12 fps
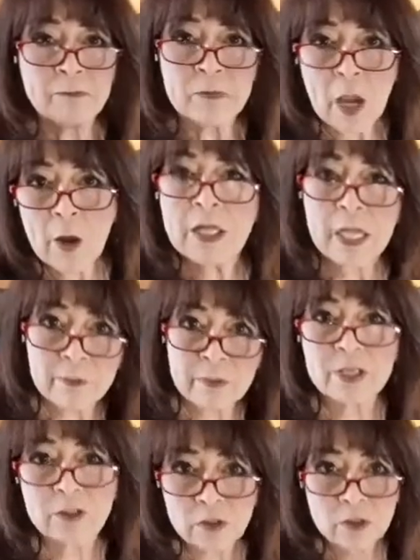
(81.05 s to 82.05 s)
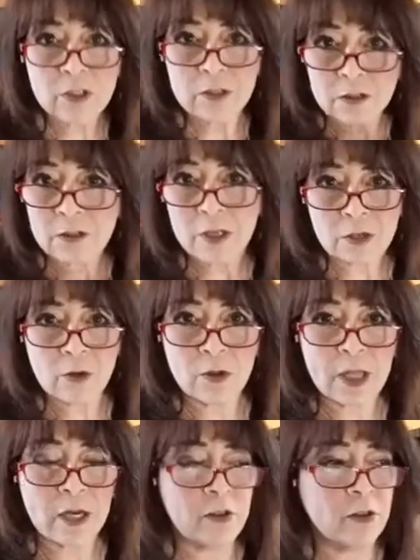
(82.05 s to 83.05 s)
Now I like mustard and all
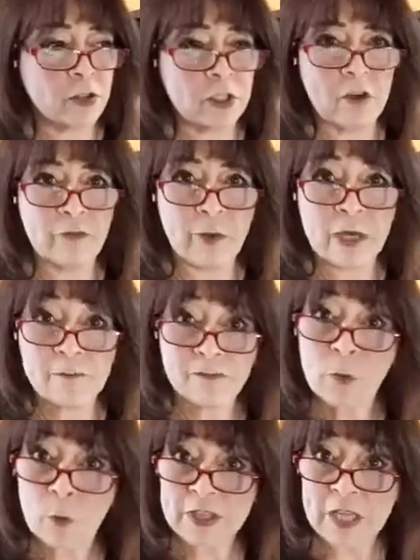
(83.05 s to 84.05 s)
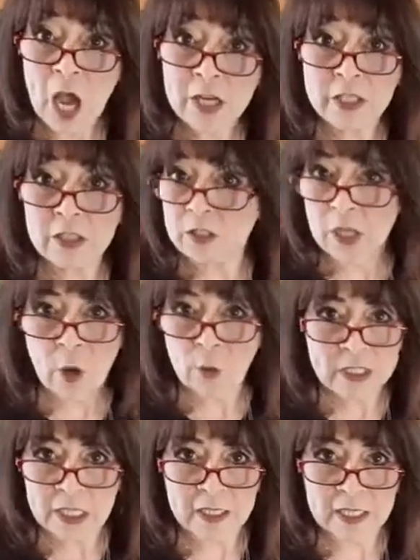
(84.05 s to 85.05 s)
that other stuff, but with the onions, I
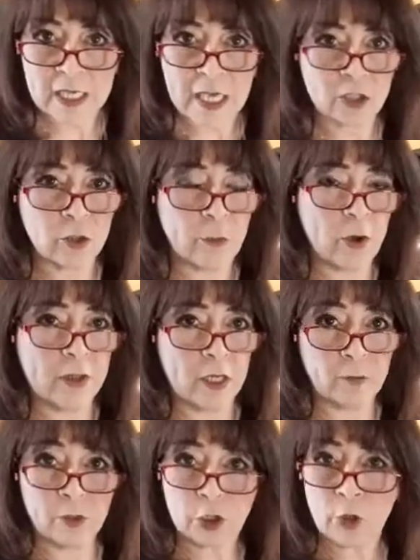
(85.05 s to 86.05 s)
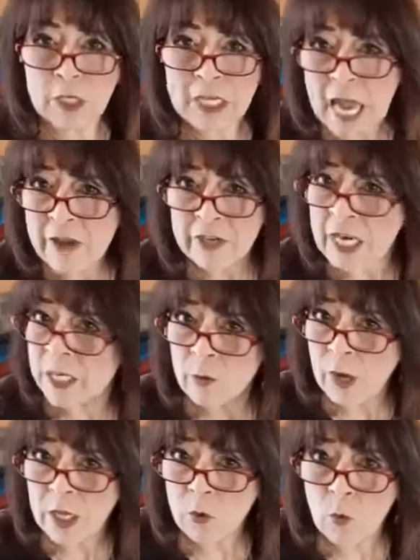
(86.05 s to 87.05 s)
always like the ketchup on there. But you can have it any
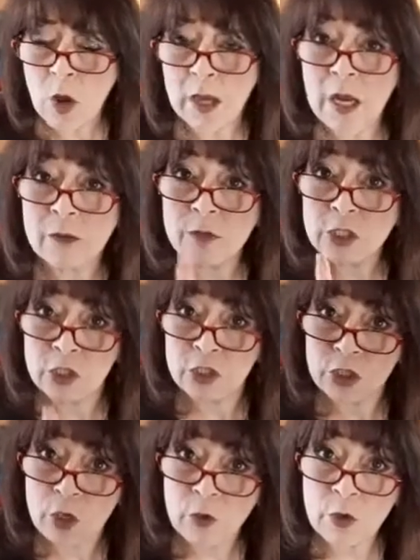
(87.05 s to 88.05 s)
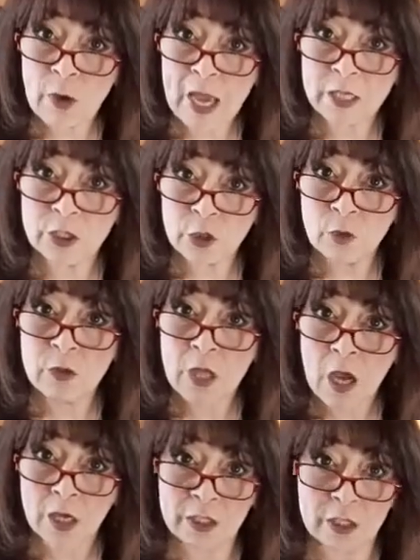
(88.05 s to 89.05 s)
way you want. I'm just going to show you how to do
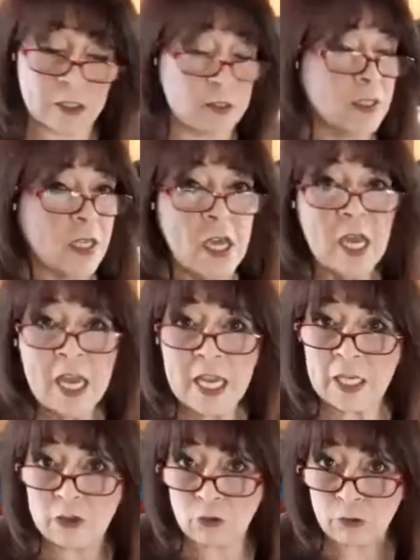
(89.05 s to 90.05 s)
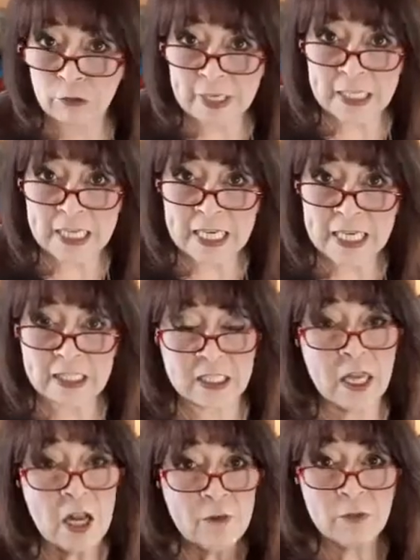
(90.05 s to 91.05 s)
the onions. It's really
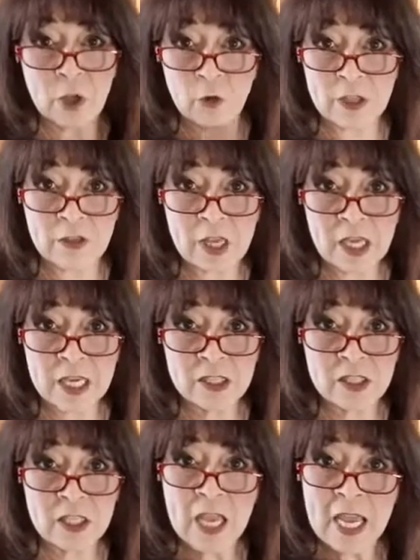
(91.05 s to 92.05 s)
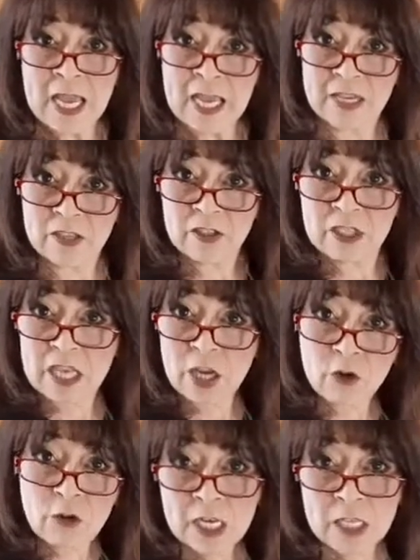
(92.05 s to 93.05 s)
easy. The only thing is the
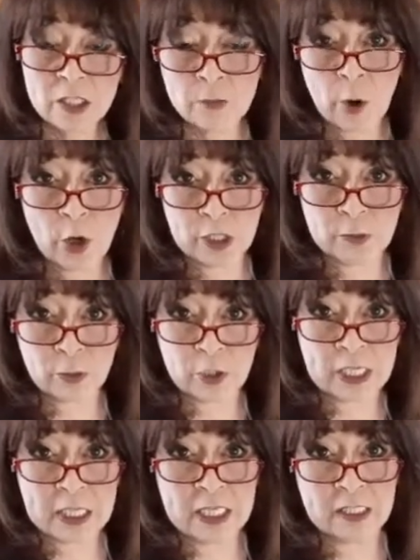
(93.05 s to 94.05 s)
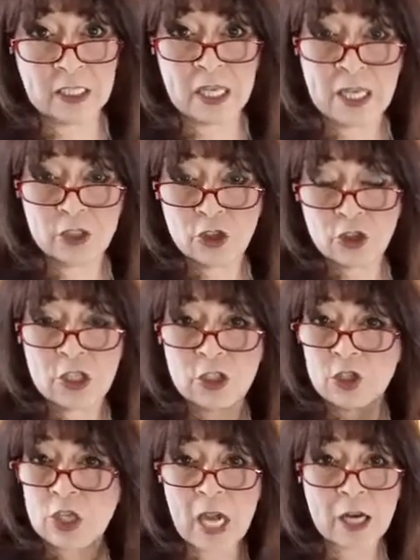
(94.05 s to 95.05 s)
ingredients part is pretty easy. It's
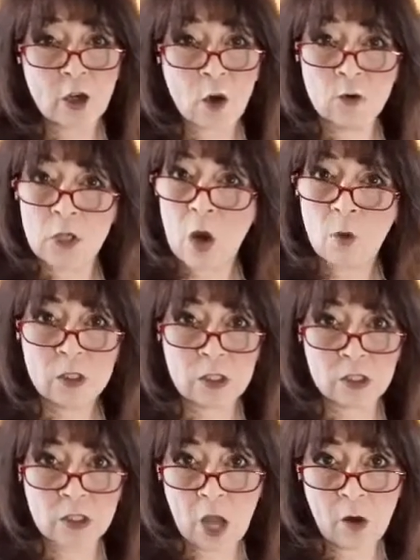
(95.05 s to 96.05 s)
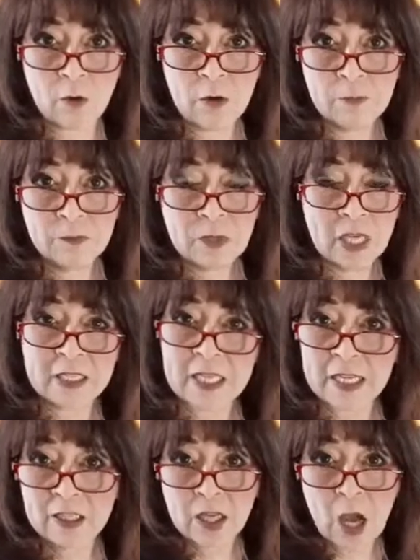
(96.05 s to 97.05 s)
just you got to go low and slow. It
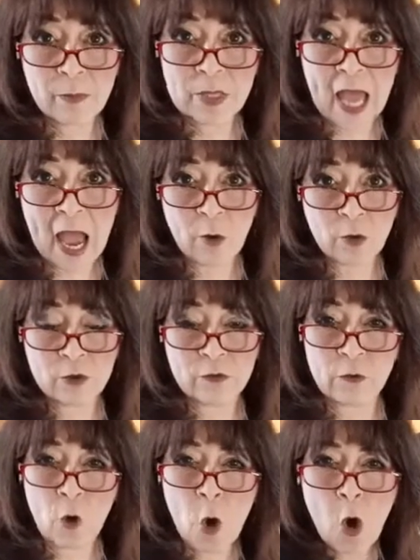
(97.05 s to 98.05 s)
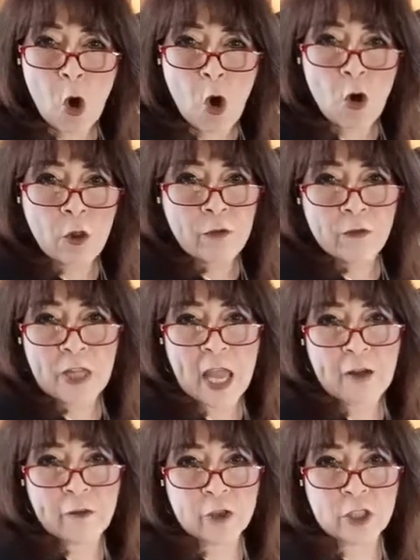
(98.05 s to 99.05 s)
takes a couple of hours for all the
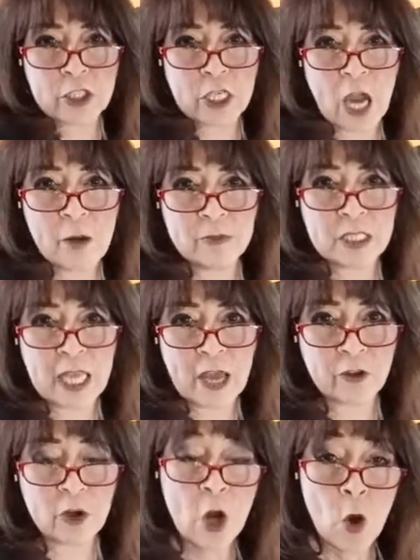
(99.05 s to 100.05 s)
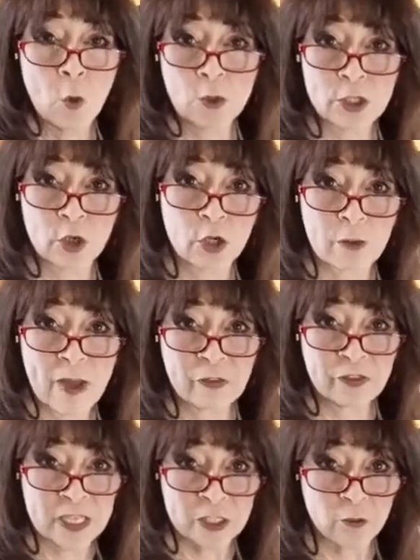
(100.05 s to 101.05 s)
flavors to come together. What's good
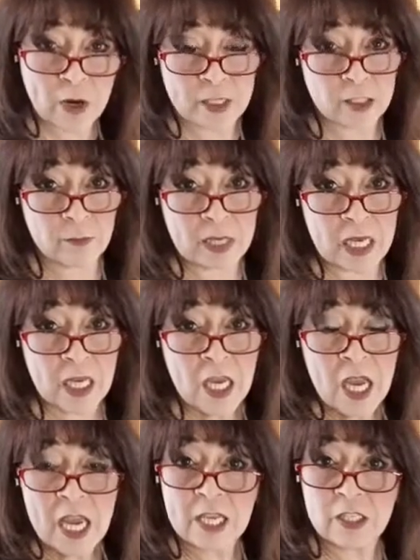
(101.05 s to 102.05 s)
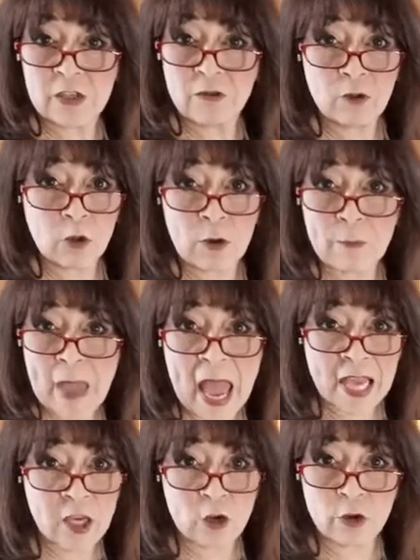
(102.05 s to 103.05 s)
about this recipe is that you can
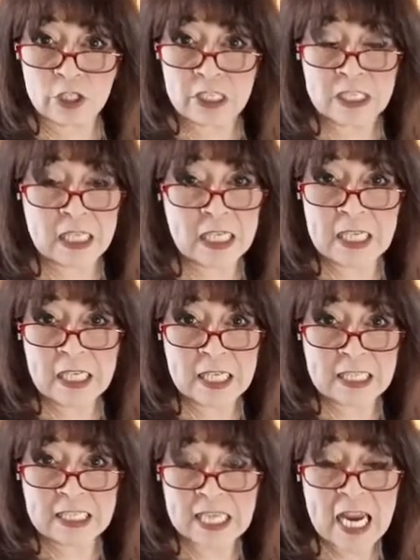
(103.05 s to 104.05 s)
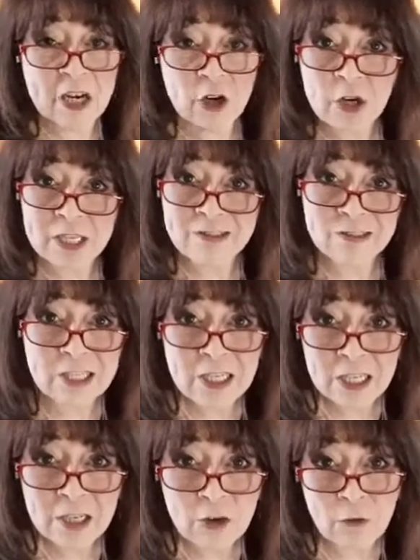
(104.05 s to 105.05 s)
bag it or stick it in a container and stick
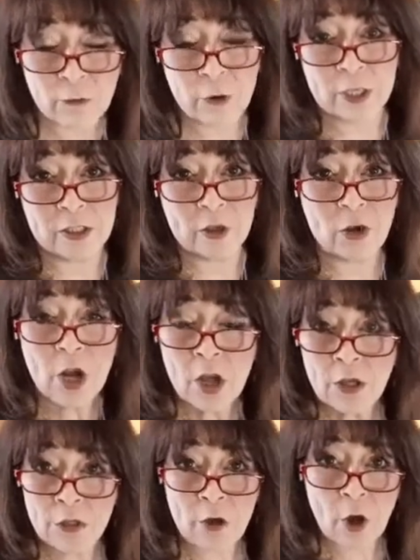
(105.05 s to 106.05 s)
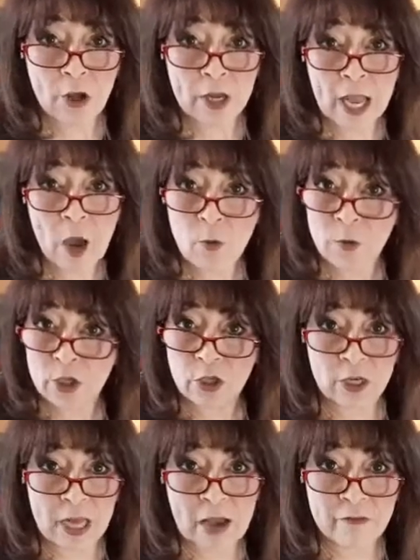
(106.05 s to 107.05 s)
it in your freezer. Thaw it out when you're
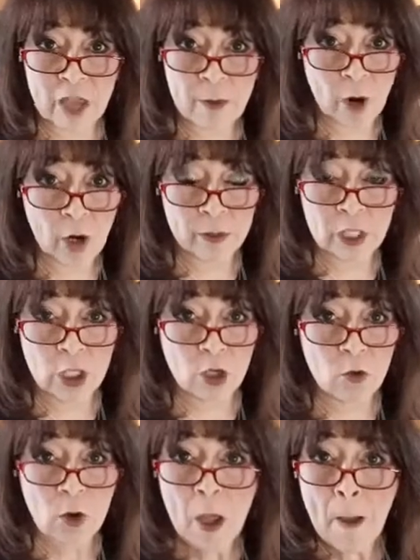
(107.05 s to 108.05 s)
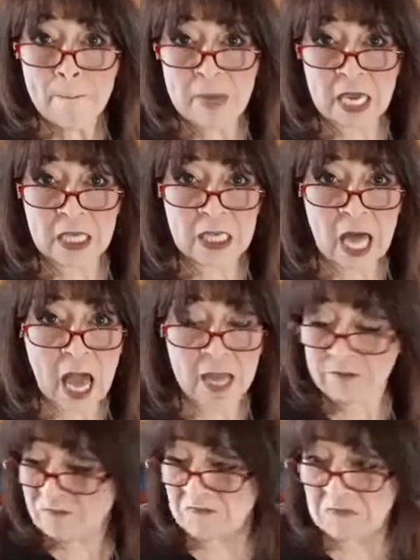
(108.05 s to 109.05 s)
going to have that barbecue. Make a
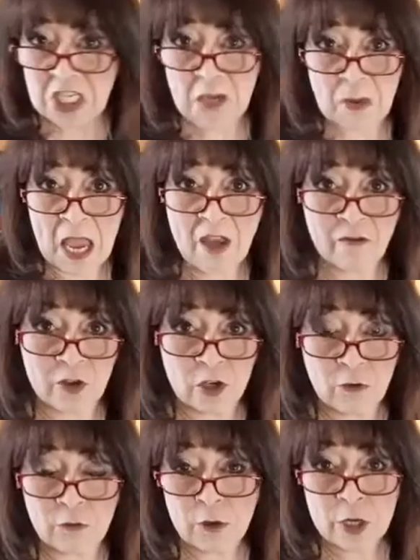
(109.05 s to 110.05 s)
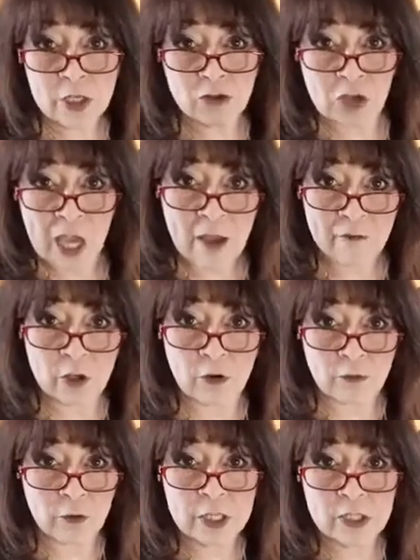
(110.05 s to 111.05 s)
lot. Keep half in your fridge, half in your
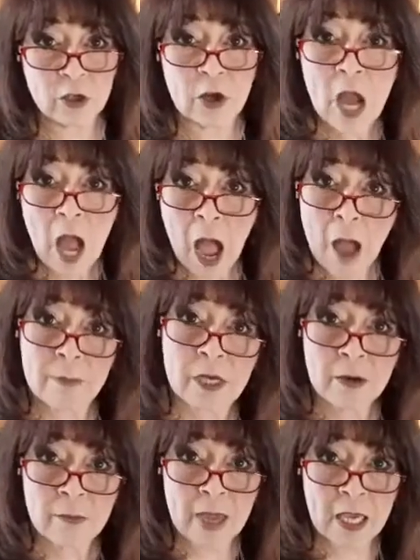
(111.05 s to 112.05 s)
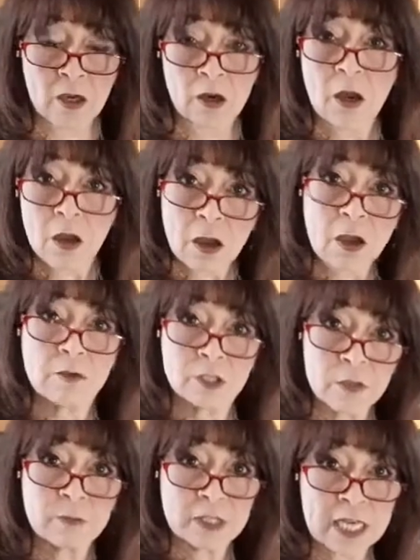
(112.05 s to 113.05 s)
freezer. I'm going to make a
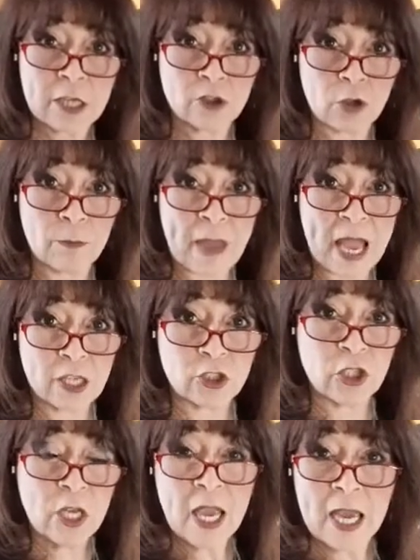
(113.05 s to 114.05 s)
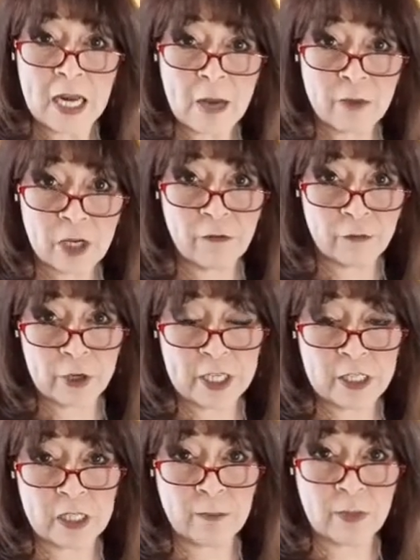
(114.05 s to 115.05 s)
substantial batch, and I'm going to
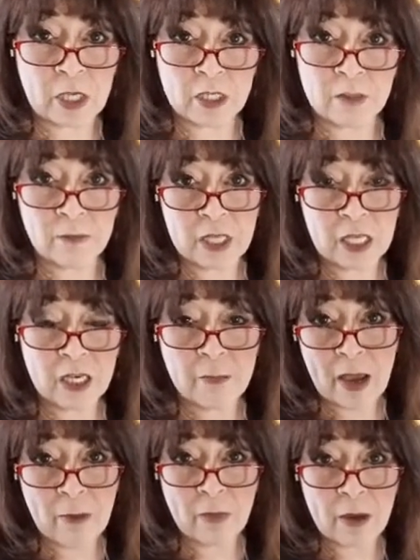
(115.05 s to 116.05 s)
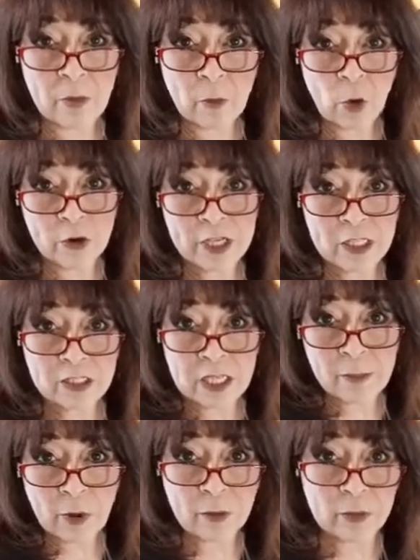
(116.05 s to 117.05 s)
freeze it because I'm thinking about my Memorial Day
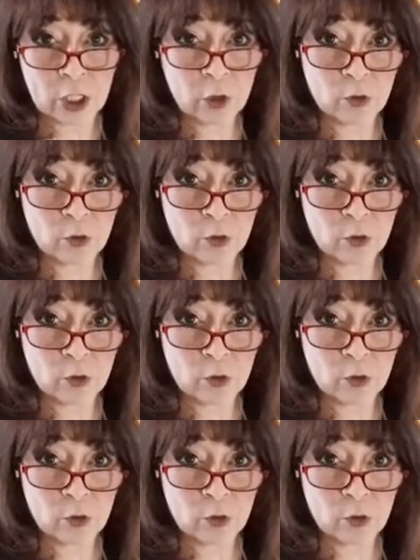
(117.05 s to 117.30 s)
barbecue